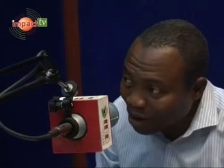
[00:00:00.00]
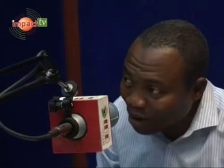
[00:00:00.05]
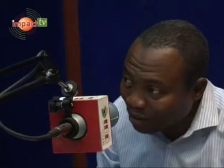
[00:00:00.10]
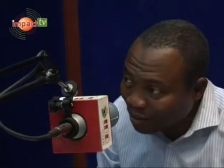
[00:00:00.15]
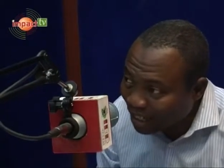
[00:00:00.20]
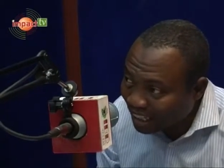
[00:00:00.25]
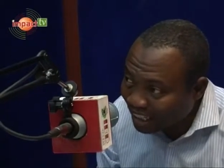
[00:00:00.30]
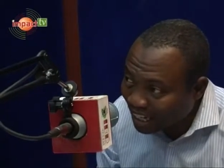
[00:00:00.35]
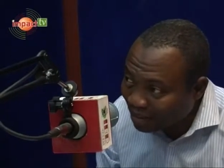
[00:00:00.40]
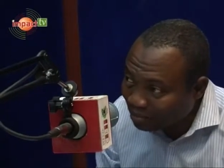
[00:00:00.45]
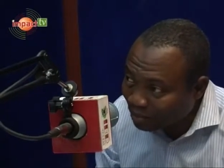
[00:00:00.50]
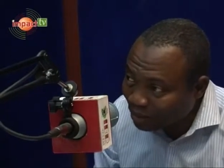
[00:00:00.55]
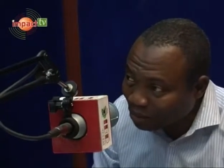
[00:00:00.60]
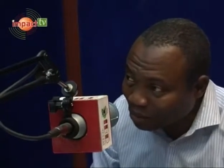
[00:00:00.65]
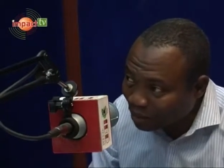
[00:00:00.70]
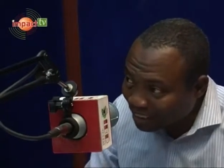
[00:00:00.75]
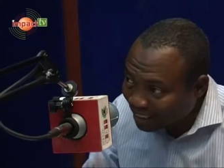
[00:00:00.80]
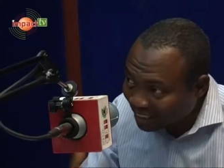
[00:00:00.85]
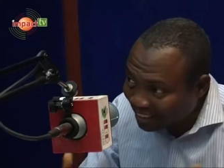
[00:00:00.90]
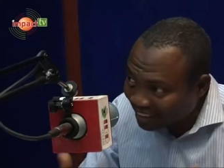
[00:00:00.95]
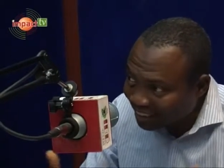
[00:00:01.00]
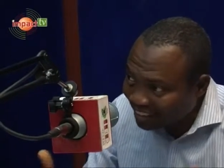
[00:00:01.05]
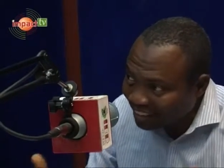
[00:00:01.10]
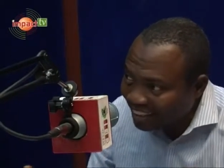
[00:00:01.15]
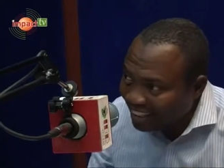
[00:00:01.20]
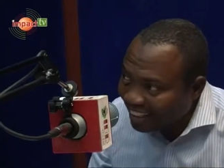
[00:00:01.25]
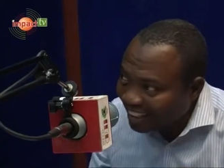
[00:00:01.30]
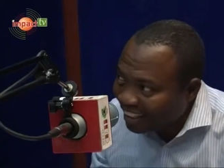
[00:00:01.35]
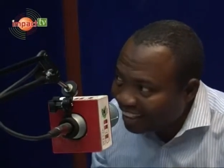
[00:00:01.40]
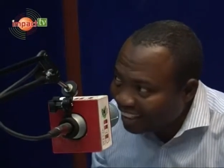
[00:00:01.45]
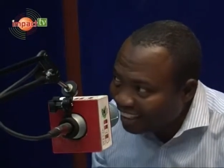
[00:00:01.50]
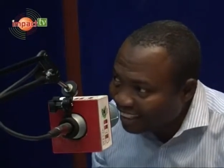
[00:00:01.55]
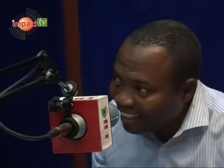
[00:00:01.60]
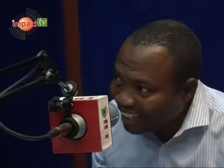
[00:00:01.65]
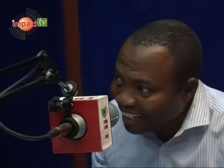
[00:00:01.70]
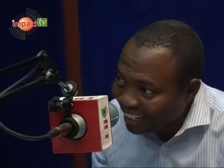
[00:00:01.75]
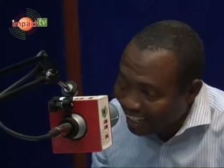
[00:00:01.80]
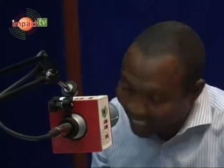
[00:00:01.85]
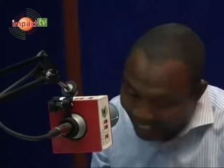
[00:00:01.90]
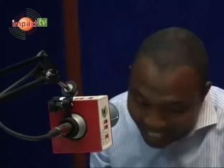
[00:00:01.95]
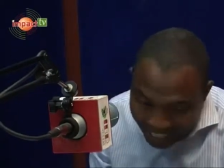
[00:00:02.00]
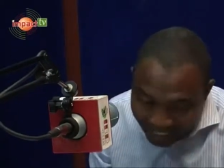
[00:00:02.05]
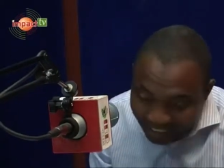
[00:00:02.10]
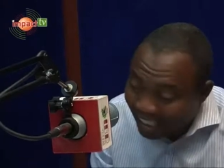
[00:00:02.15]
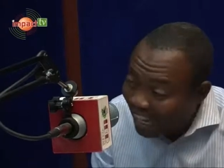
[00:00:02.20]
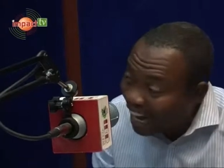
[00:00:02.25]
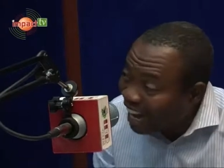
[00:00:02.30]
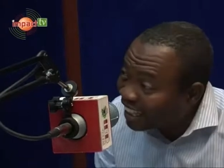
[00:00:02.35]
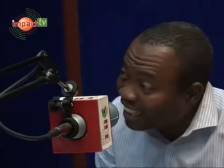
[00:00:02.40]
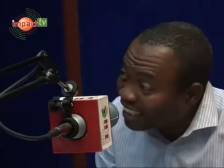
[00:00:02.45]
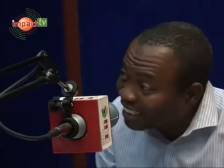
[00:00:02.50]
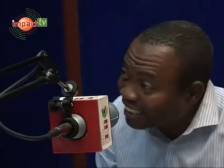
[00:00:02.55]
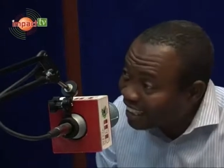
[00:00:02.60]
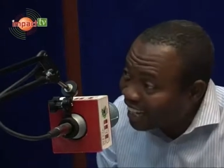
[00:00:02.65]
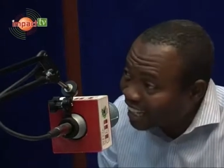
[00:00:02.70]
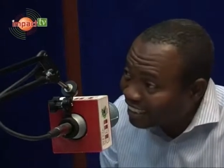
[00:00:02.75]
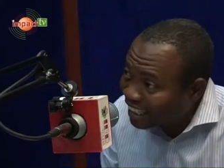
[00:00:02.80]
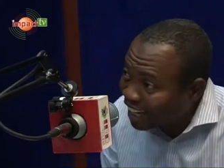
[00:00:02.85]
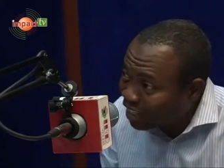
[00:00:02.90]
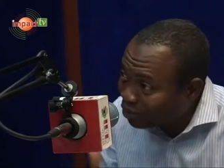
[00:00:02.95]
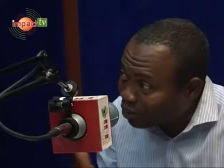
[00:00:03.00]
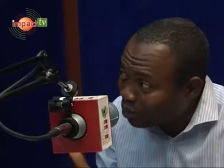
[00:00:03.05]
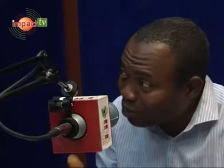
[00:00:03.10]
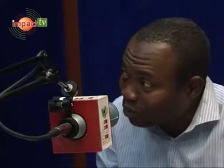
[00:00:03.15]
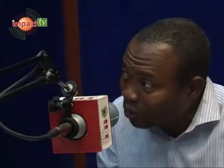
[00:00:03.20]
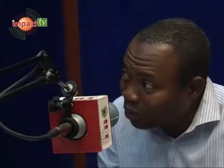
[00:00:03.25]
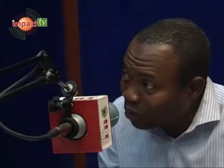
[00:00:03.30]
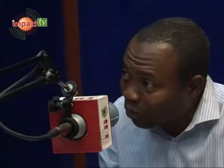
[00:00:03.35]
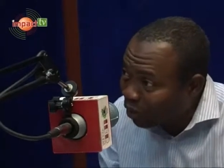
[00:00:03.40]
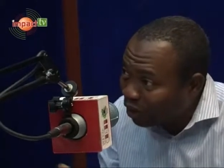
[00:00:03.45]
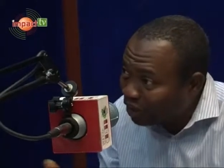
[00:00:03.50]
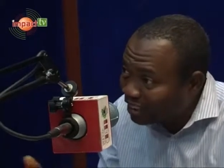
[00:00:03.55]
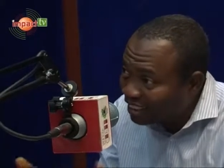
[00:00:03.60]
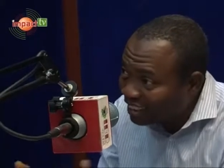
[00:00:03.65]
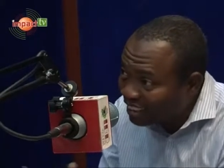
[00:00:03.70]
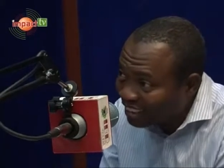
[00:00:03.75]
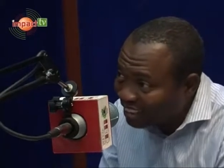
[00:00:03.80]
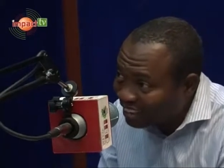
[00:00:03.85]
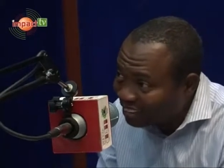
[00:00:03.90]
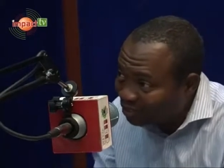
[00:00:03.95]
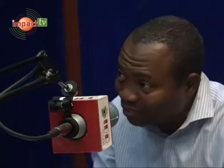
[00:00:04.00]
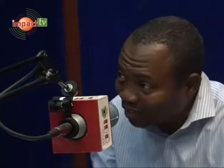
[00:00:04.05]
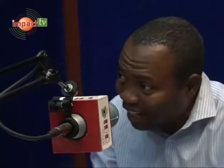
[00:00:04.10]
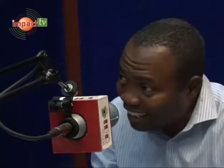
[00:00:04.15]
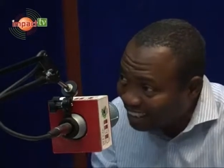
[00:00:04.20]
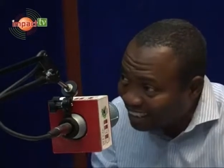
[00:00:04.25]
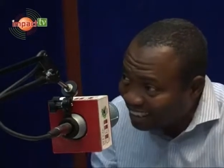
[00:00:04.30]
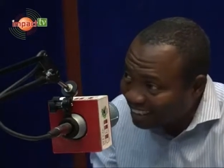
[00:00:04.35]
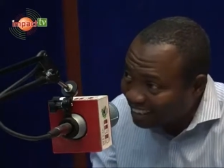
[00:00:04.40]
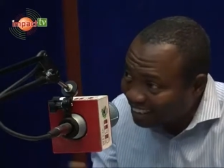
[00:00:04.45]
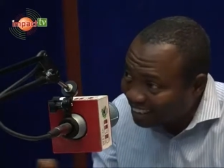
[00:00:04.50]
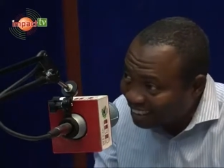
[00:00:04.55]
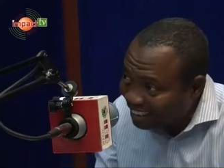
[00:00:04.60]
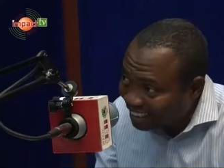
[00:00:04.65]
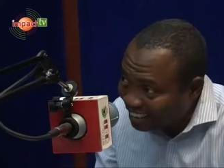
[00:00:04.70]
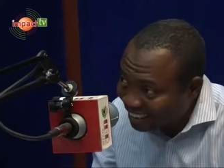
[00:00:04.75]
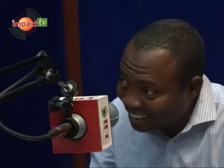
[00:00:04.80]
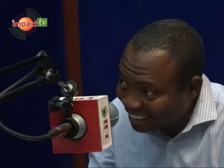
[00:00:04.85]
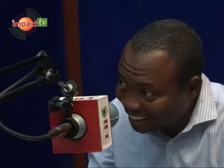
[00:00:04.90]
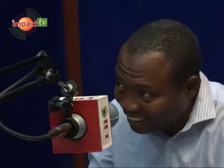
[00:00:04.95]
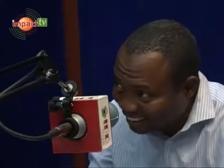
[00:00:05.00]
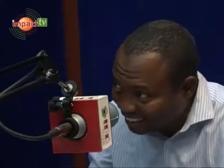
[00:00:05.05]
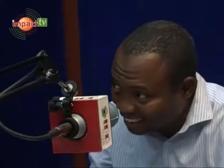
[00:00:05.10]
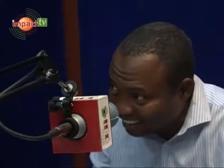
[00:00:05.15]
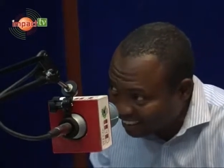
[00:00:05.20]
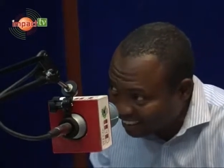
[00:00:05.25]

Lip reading: Makemi will let our listeners at home know what this VAT really is.